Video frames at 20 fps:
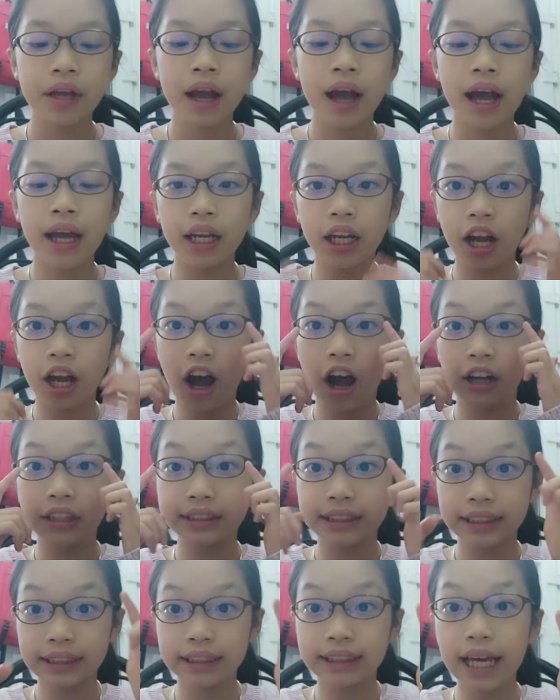I caught
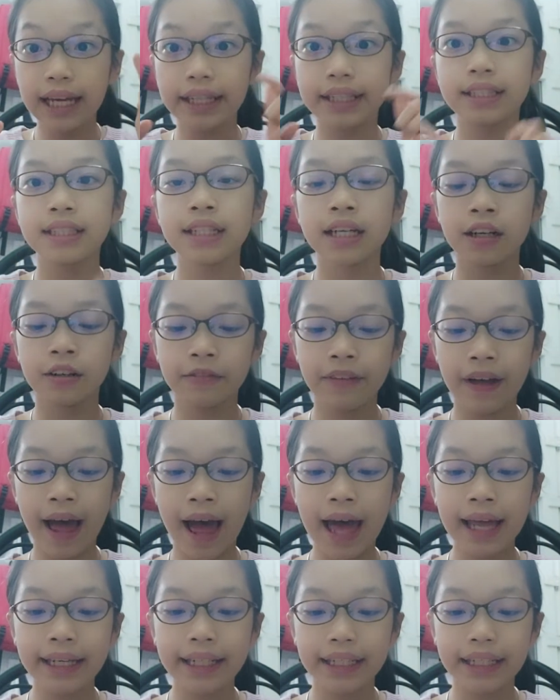sight of
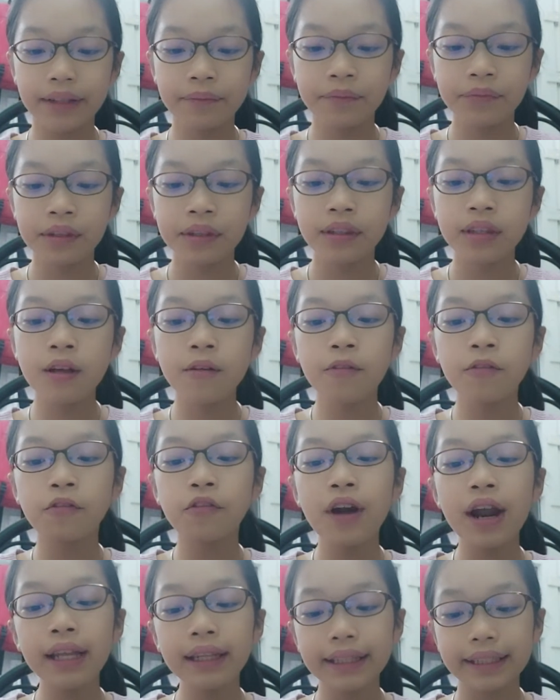Annie, the
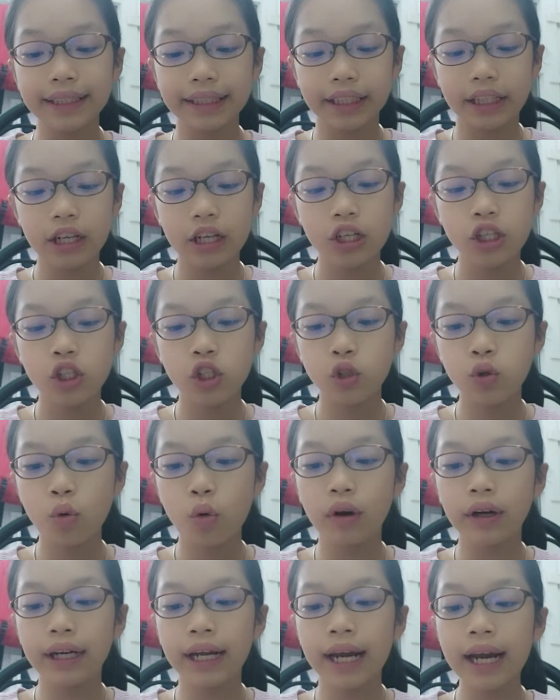friendly,
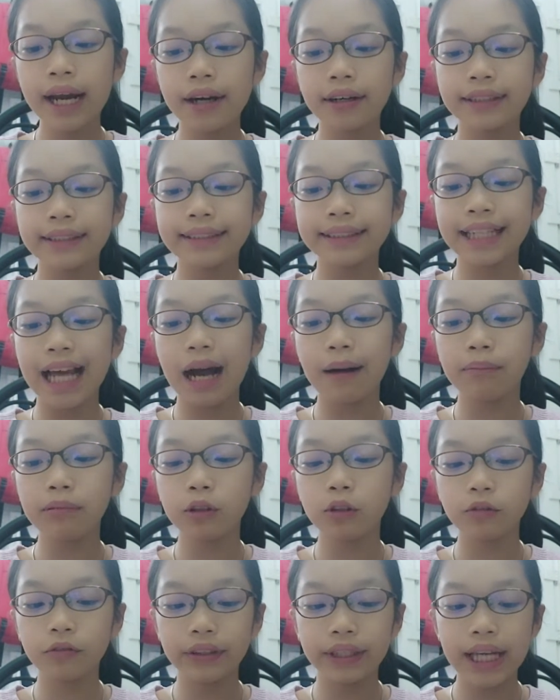short-haired
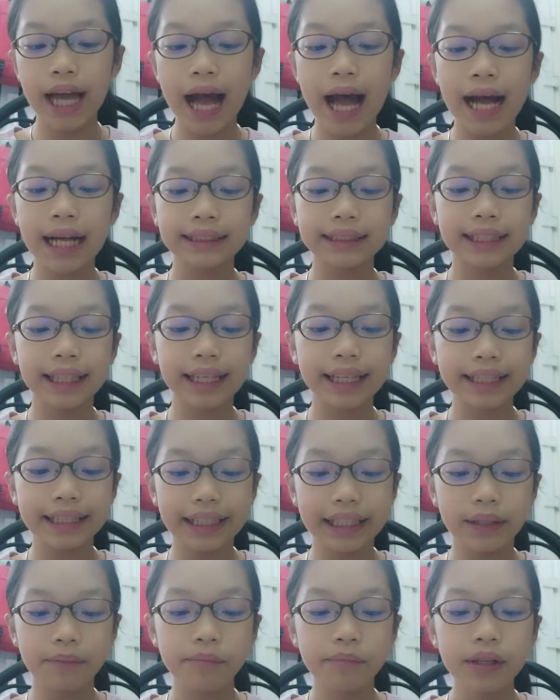WVS
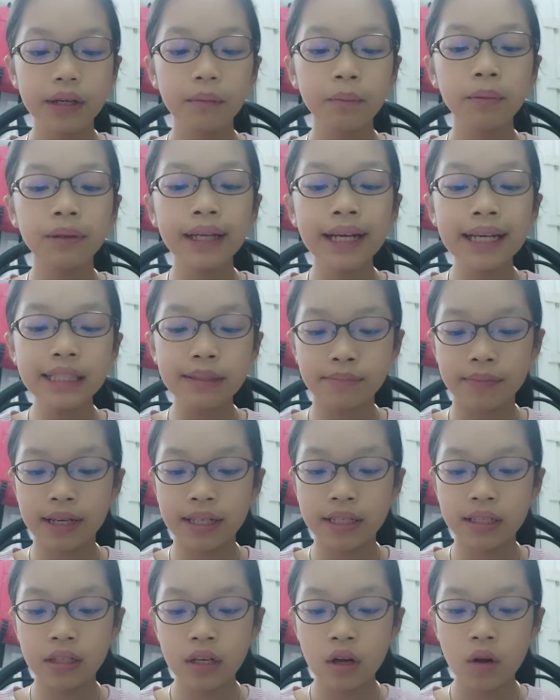lady. Please,
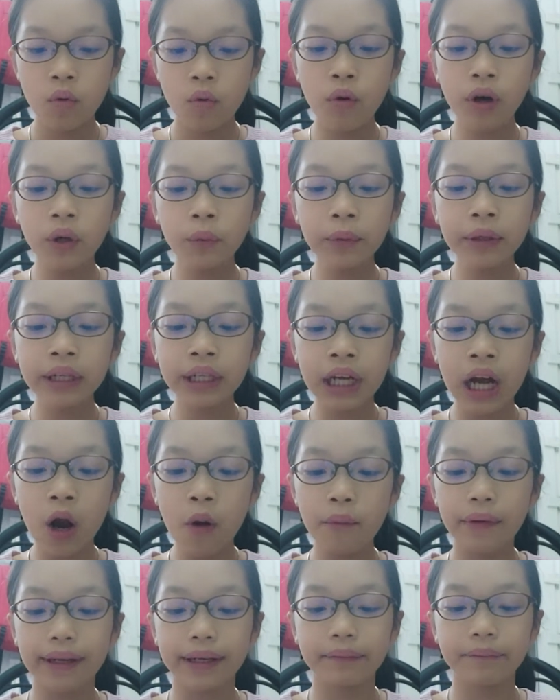miss, where are we
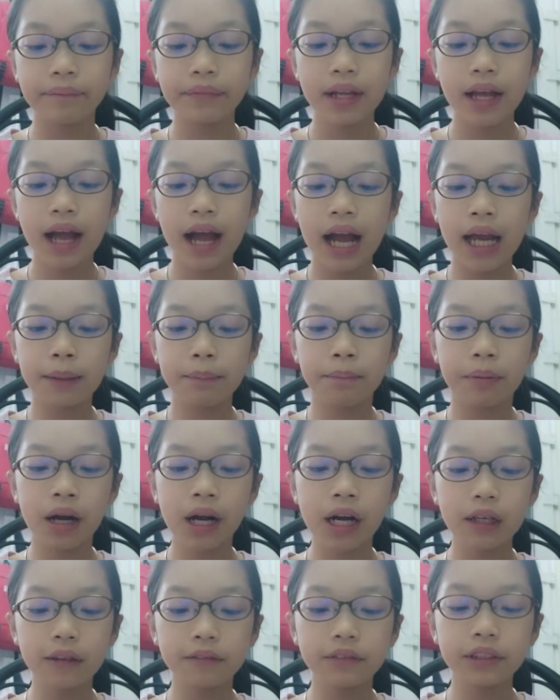going? I
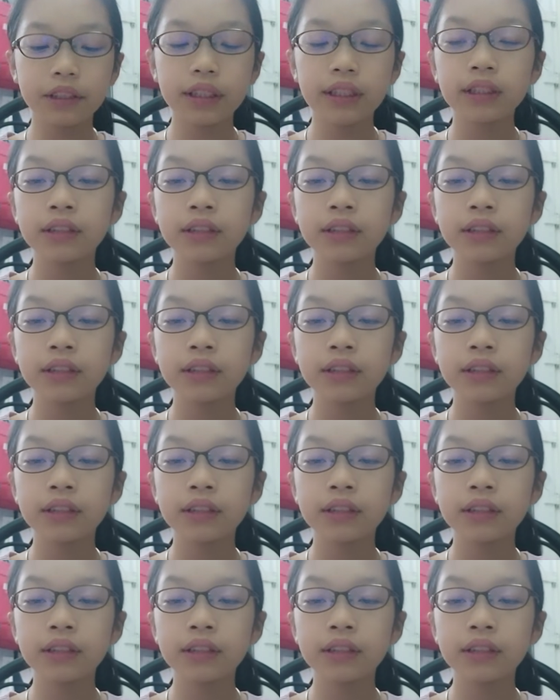puffed.